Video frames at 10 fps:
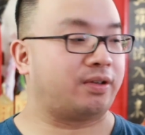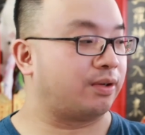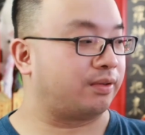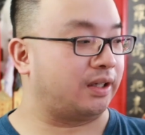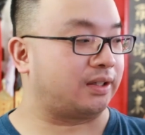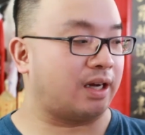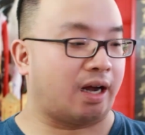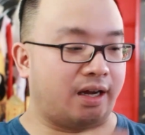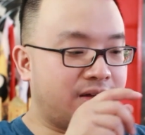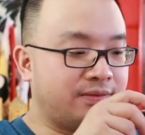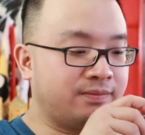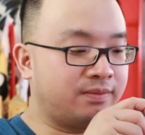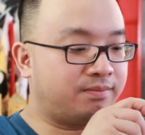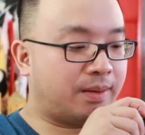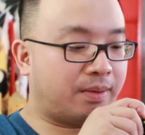So this guy,
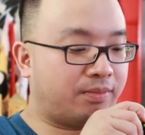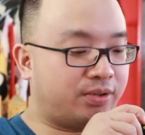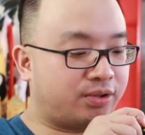maybe we